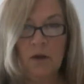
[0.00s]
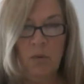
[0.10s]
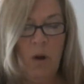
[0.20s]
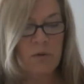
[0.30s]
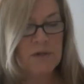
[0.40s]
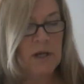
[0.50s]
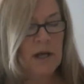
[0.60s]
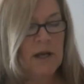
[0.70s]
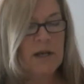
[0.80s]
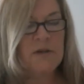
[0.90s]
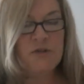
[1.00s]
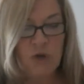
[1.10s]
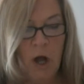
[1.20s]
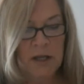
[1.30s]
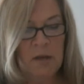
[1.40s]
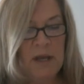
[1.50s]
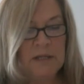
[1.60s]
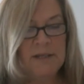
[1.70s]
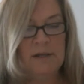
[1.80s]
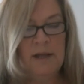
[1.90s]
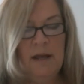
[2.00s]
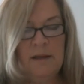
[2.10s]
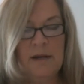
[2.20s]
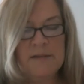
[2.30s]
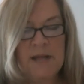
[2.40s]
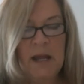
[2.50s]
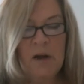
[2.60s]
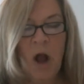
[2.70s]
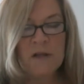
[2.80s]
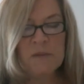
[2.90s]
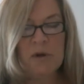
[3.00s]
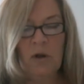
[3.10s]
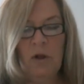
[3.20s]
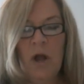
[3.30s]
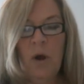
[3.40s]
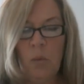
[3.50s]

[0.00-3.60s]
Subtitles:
Quote, it is documented that a stay in hospital